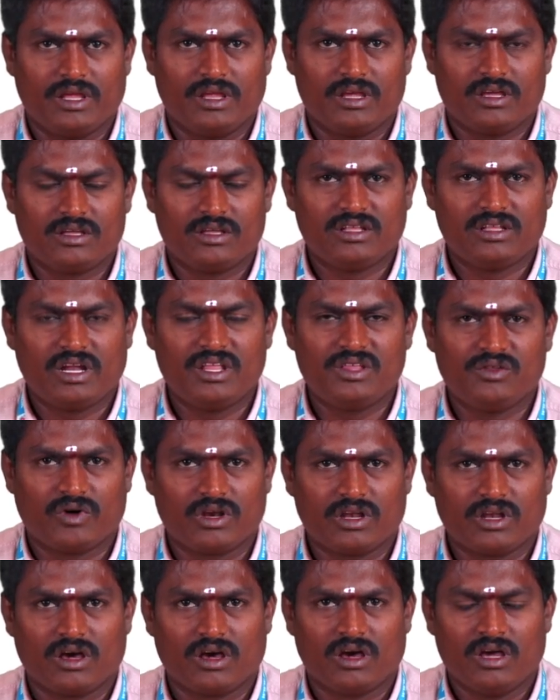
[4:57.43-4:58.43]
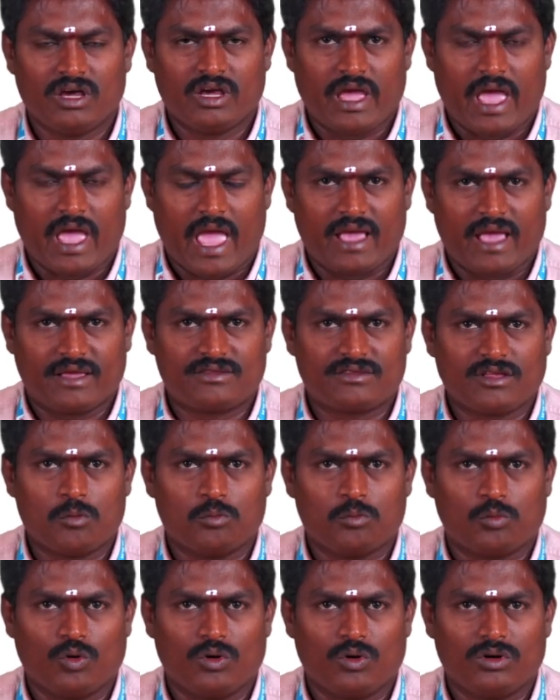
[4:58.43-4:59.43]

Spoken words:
That is one example.